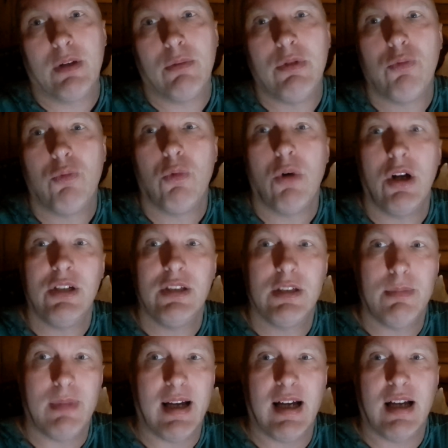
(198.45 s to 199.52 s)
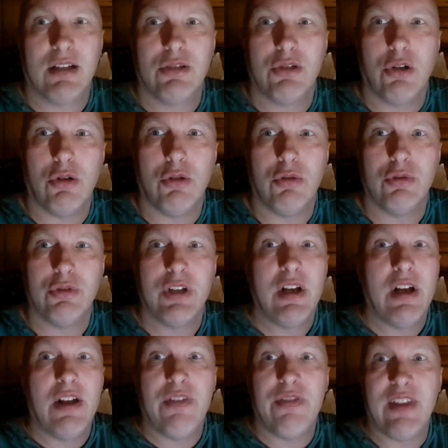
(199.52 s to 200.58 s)
With Rotten Tomatoes,
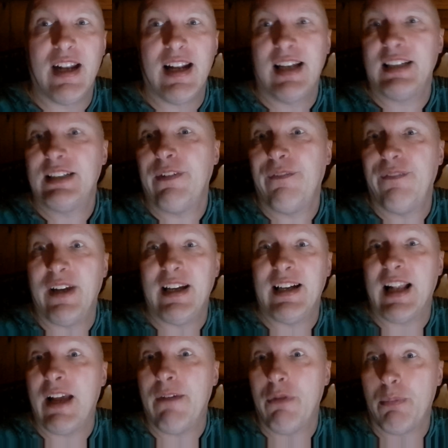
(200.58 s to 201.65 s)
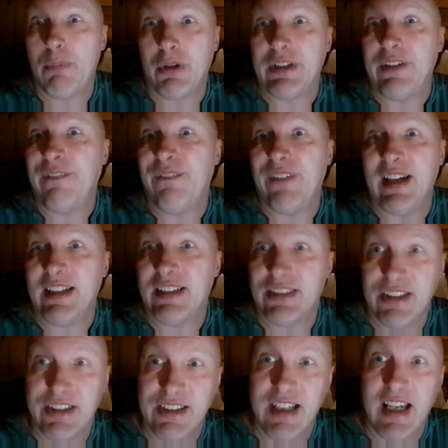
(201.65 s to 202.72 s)
they like to think that everybody thinks
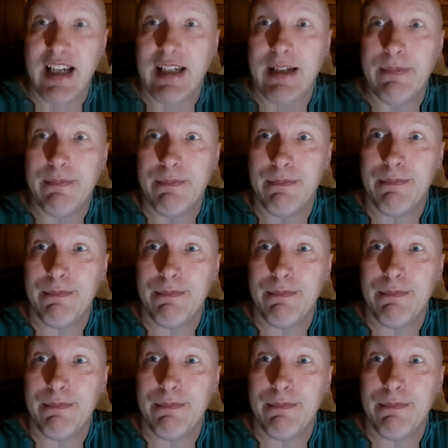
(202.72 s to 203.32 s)
the same.